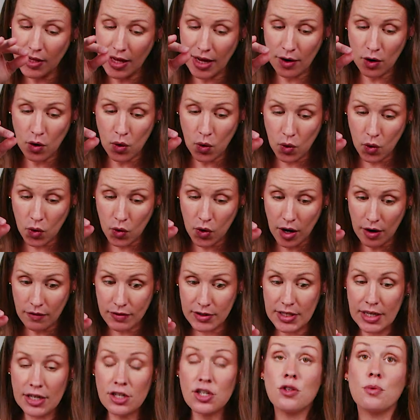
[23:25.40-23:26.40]
that whole
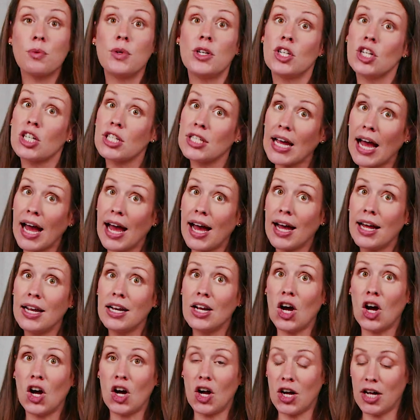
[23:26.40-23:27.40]
conversation we just had
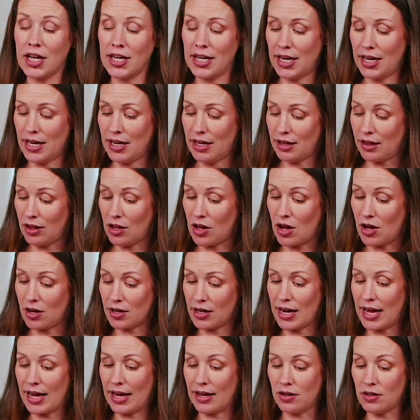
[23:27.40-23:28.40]
on long
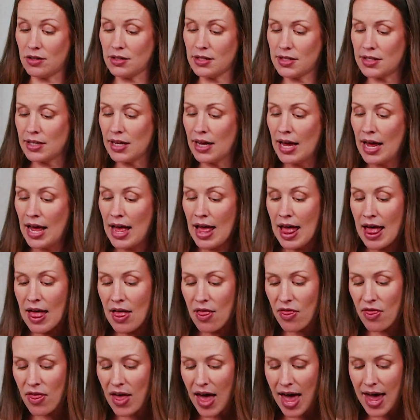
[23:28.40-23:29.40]
nails?
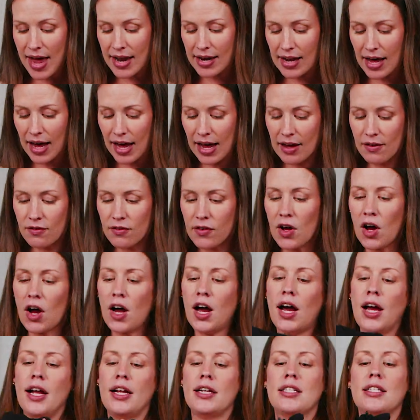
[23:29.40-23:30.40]
Then I've
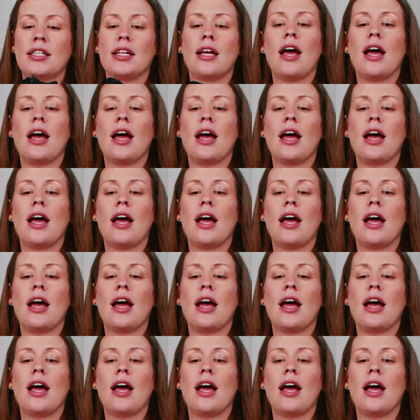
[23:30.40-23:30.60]
got